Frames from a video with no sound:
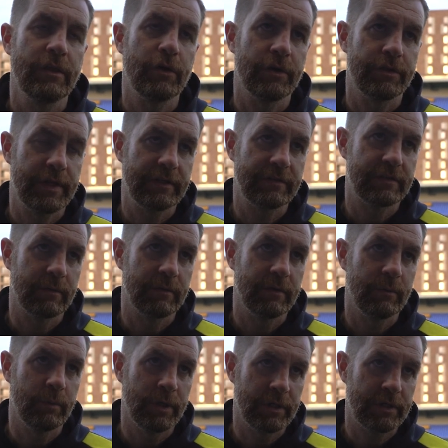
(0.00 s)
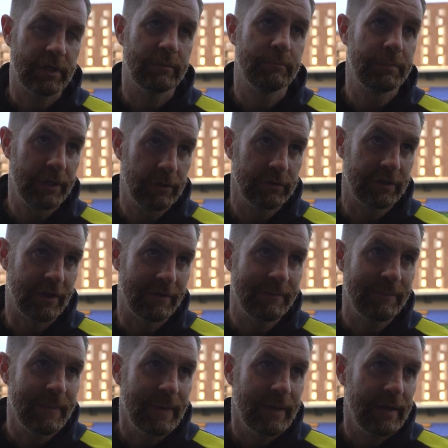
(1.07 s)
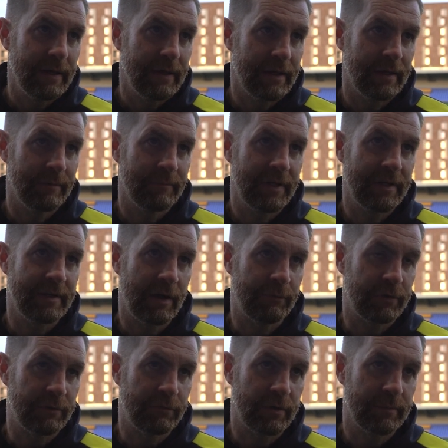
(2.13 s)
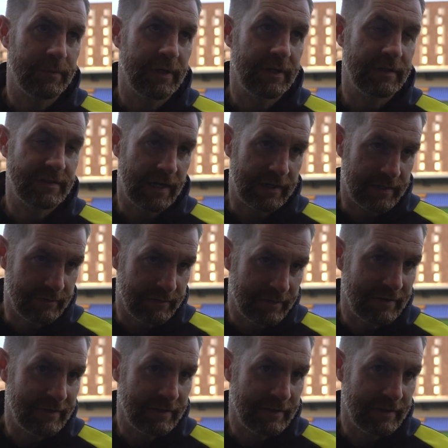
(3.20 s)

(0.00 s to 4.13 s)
there are things to work on and build on, um, definitely from an attacking,